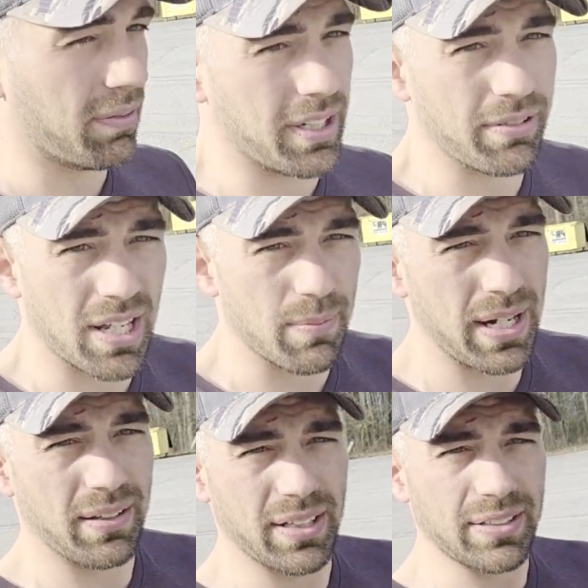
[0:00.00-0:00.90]
I'm going to try to
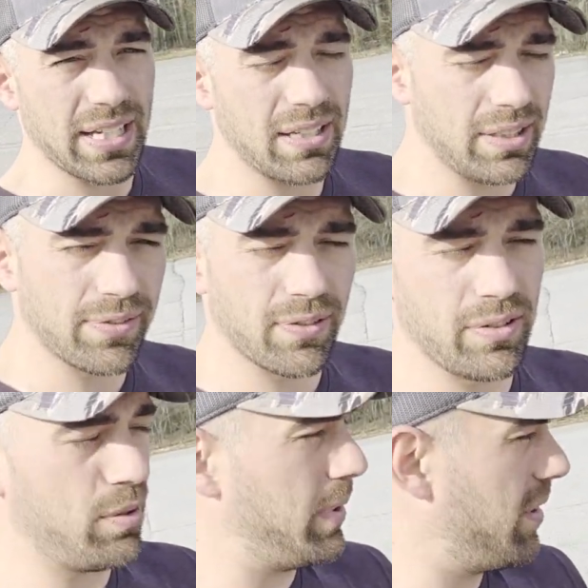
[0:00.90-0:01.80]
make it like a daily for a
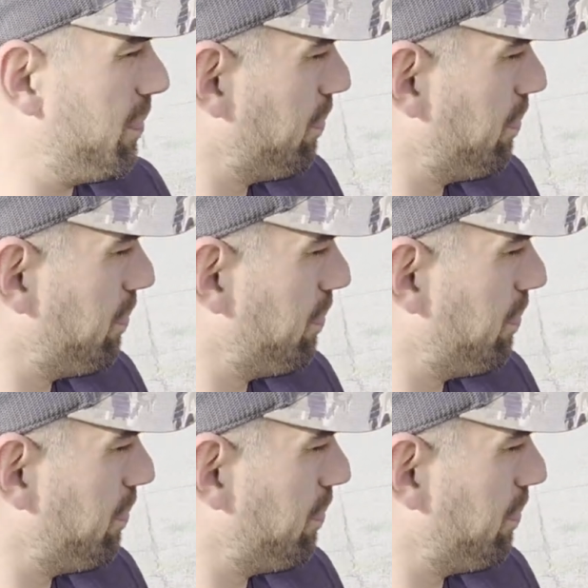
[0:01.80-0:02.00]
little bit.